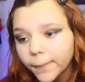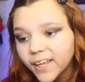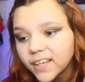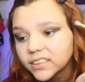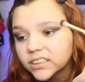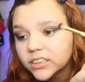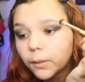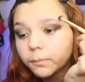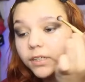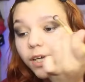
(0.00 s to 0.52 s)

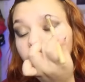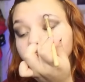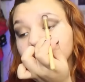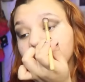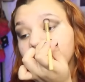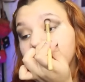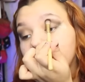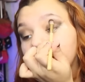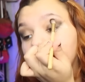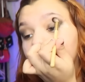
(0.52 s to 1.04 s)
Because sometimes
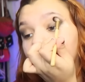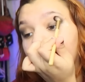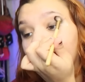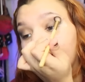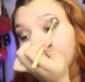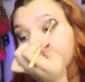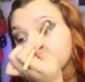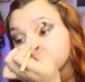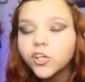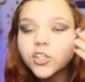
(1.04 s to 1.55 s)
with hooded
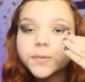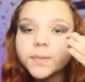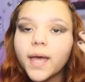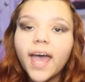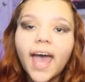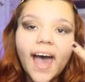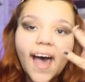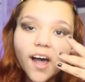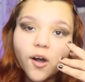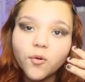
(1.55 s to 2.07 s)
eyes, you
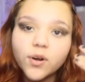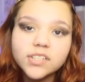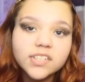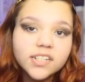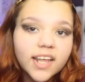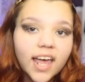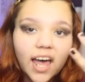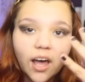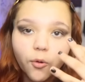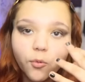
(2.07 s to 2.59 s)
spend hours
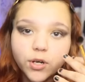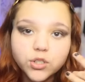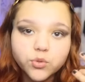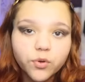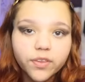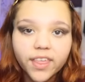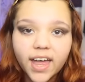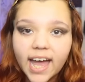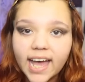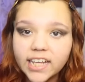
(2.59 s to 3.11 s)
and hours
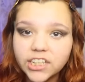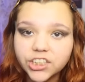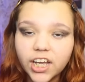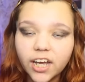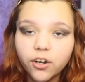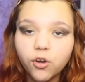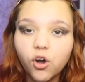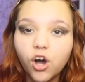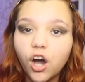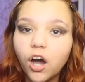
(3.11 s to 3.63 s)
with
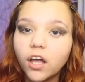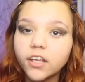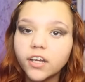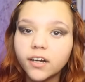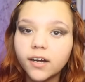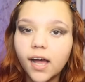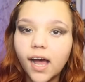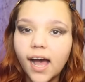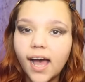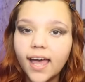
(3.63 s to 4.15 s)
eyeshadow on
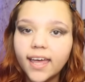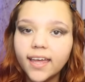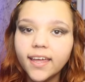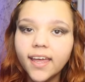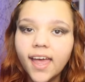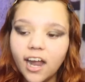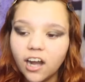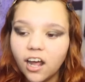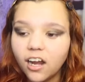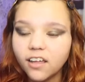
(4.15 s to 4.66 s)
your eye,
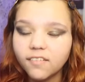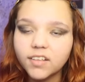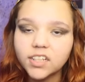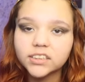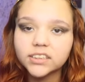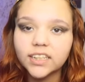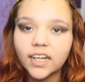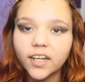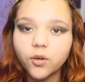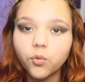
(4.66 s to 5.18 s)
and all of a
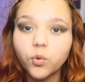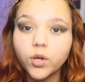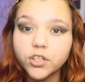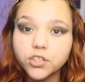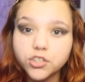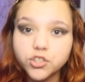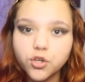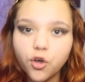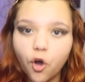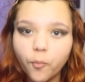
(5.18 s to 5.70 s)
sudden,
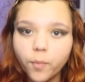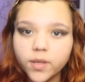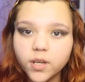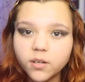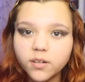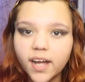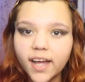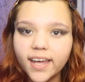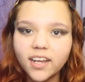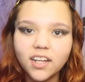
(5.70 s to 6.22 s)
once you open
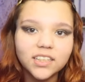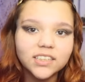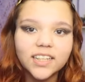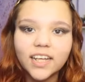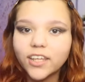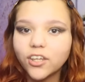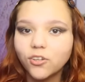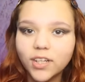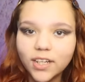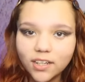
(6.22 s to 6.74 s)
your eye, it looks
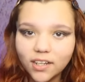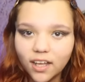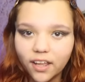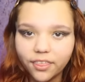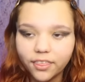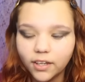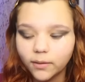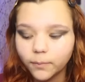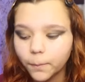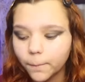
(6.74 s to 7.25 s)
like you did
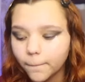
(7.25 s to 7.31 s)
nothing.